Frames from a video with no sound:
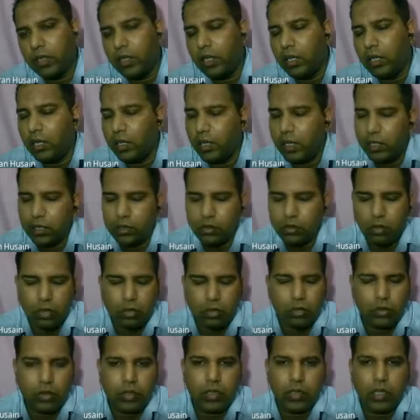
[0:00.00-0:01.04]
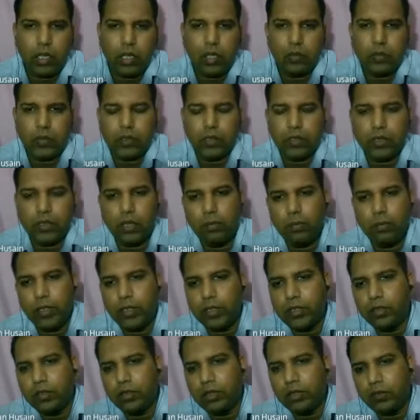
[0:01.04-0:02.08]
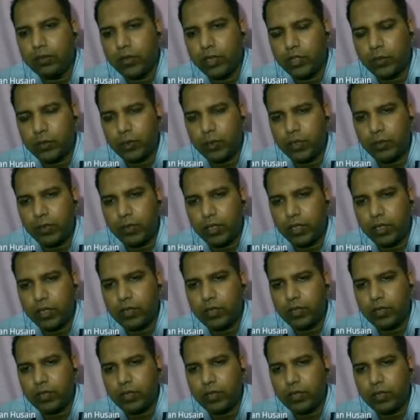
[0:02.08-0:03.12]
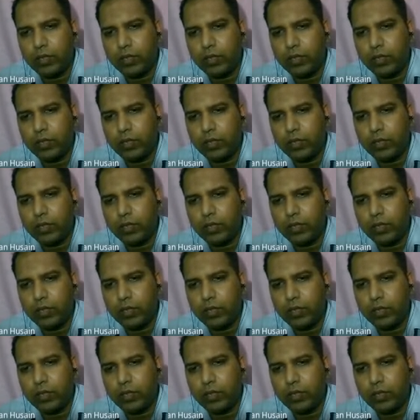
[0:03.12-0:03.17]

It is also done after the completion of experimentation.